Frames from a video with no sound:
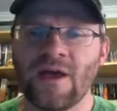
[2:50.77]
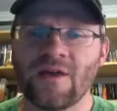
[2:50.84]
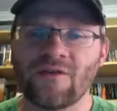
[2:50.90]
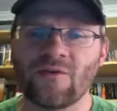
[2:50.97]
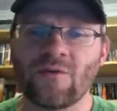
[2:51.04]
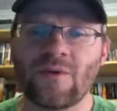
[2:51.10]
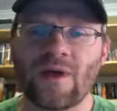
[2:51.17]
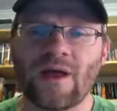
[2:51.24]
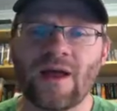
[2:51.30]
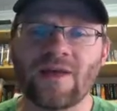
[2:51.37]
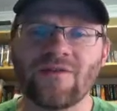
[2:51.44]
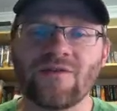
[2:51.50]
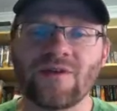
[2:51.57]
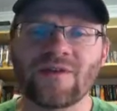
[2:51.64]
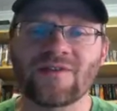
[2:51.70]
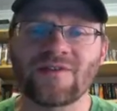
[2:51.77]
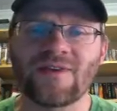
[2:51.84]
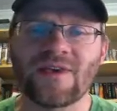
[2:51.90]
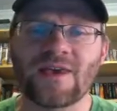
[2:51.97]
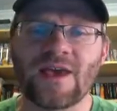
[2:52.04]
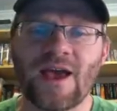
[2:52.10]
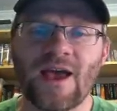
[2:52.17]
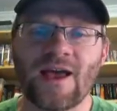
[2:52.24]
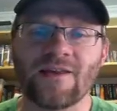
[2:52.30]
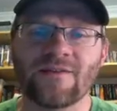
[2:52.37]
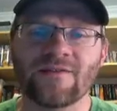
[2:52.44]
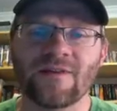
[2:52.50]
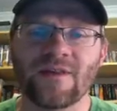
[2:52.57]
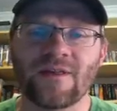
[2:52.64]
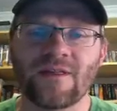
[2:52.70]
So as you can see,
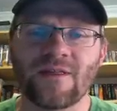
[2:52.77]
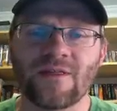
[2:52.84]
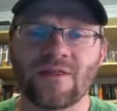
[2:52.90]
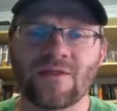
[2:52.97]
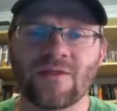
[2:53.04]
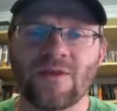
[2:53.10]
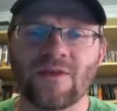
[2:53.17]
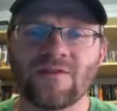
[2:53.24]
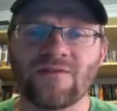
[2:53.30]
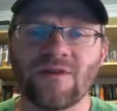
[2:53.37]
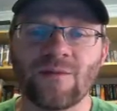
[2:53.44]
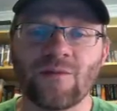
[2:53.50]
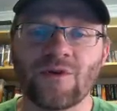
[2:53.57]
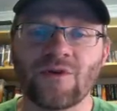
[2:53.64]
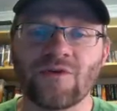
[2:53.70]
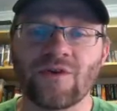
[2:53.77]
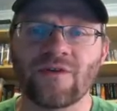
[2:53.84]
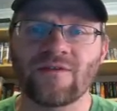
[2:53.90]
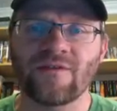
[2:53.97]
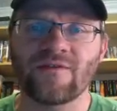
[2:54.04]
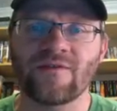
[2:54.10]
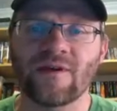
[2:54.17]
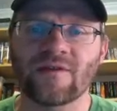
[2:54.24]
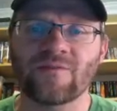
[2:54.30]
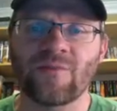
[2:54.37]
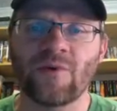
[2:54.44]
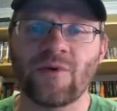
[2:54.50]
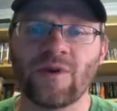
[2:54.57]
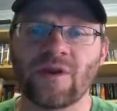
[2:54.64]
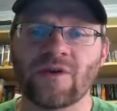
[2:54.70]
as this number increases, the
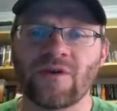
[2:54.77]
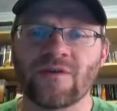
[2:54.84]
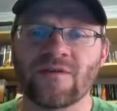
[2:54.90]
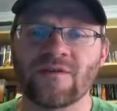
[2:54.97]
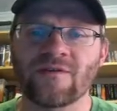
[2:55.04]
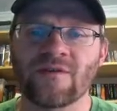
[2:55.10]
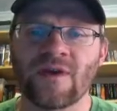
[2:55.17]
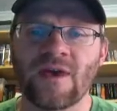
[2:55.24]
exponent increases,